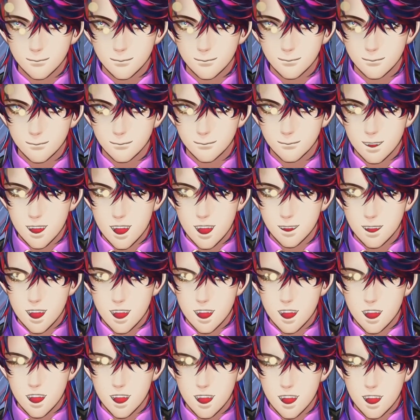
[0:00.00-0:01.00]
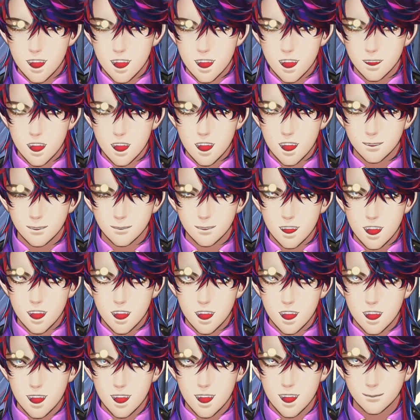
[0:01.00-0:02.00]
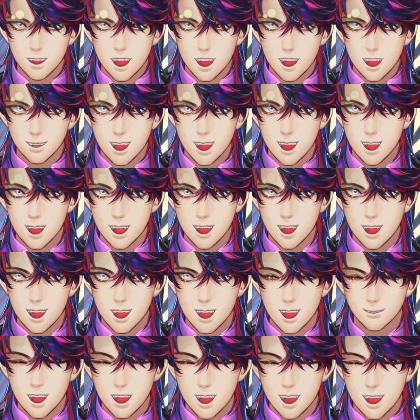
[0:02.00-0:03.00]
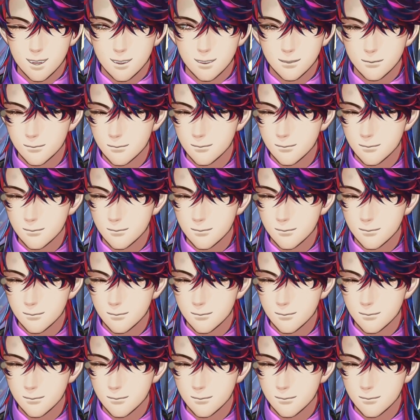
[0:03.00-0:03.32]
That's a group approaching the school. It must be the Katakata Helmet Gang.